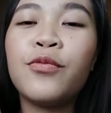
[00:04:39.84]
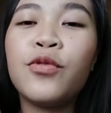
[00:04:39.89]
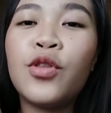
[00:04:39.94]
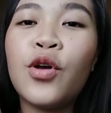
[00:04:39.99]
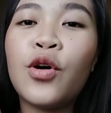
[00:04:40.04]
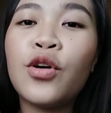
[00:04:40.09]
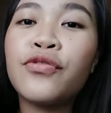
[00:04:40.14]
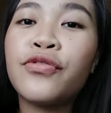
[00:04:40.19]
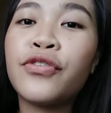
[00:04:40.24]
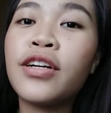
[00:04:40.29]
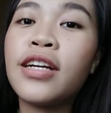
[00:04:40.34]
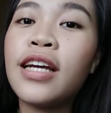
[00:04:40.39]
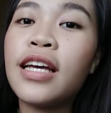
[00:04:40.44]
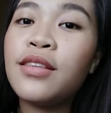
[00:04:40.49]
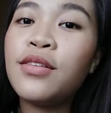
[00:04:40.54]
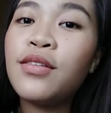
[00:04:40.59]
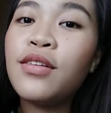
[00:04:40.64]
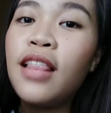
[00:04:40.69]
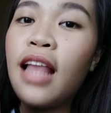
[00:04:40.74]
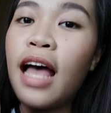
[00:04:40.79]
don't
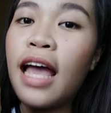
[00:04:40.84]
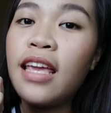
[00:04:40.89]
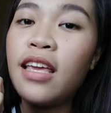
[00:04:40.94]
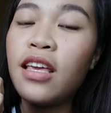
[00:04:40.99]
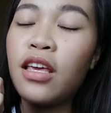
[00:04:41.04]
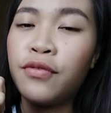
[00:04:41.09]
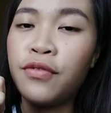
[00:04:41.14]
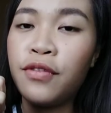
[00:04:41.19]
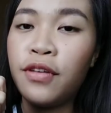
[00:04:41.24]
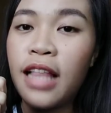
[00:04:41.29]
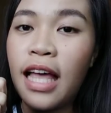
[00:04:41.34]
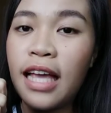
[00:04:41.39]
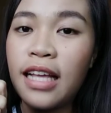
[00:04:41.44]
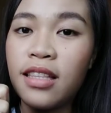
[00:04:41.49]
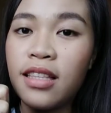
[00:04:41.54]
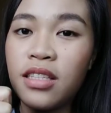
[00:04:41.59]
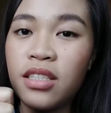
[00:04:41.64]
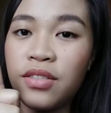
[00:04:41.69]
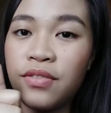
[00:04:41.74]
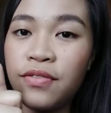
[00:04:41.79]
forget to like if you
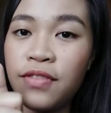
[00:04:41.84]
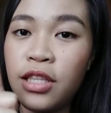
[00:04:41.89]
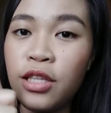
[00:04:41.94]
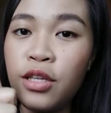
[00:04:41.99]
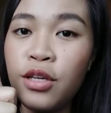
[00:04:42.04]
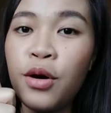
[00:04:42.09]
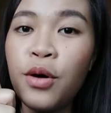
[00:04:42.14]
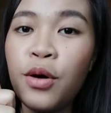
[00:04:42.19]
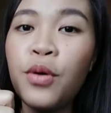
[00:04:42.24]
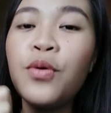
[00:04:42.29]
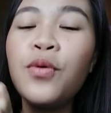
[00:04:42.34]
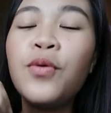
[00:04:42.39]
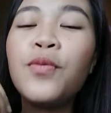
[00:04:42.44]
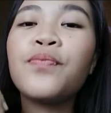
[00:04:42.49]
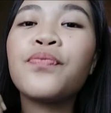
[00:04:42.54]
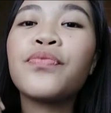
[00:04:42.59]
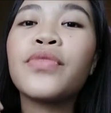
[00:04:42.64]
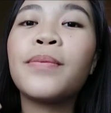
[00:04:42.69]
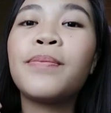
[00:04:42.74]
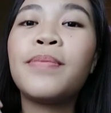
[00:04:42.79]
like this
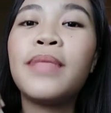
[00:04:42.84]
video,